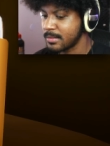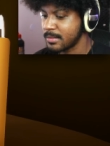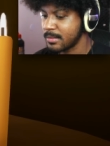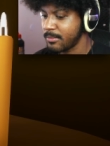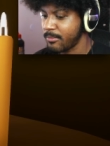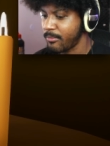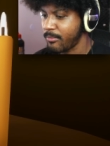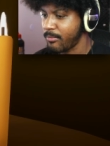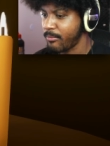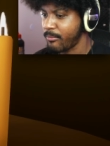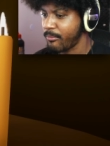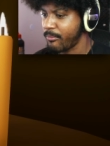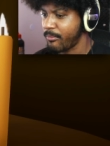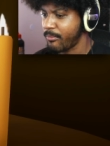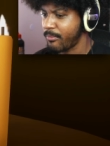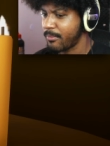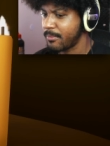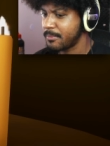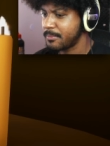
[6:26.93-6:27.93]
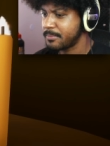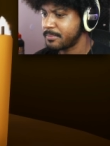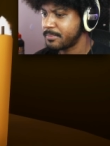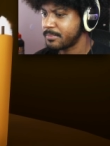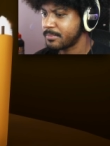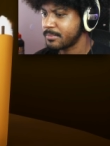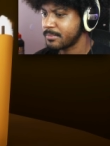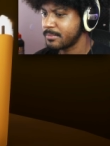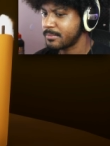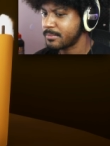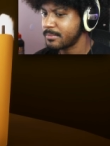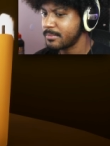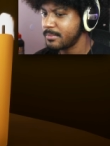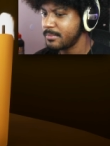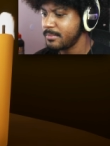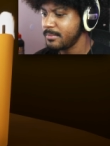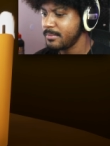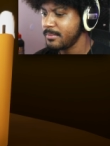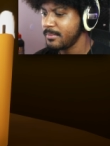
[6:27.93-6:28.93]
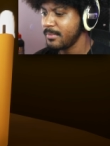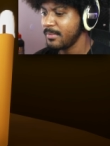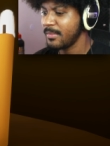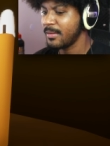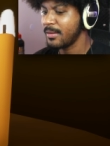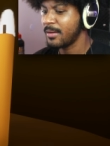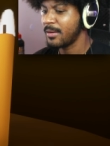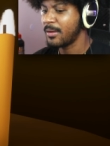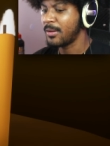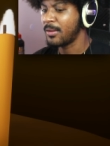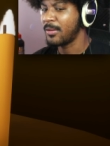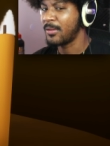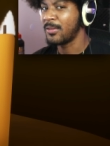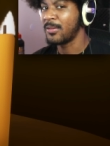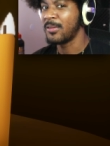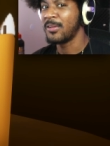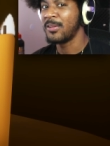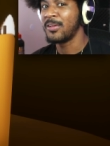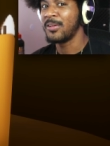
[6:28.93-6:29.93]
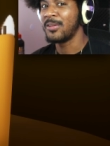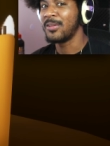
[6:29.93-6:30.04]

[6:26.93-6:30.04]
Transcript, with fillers: Snow a curiosity in July.